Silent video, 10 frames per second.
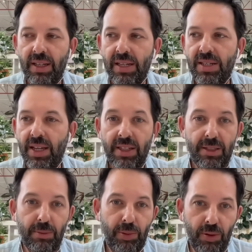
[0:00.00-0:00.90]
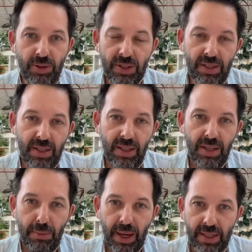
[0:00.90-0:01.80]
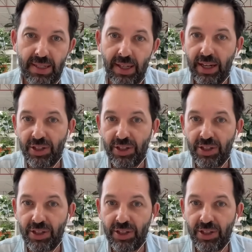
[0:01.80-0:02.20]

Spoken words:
India that supports Palestine.